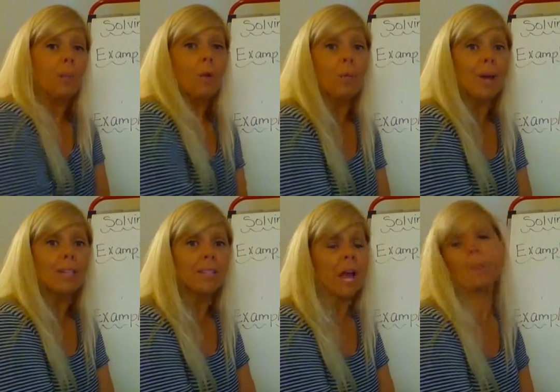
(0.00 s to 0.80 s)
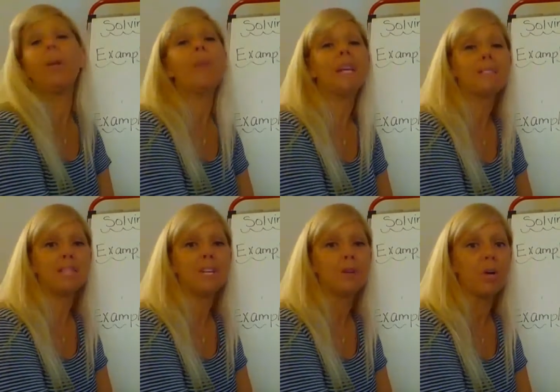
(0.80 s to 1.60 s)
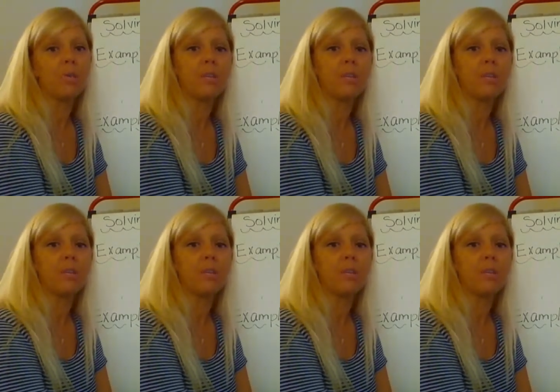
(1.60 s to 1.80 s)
I'm going to pick 0.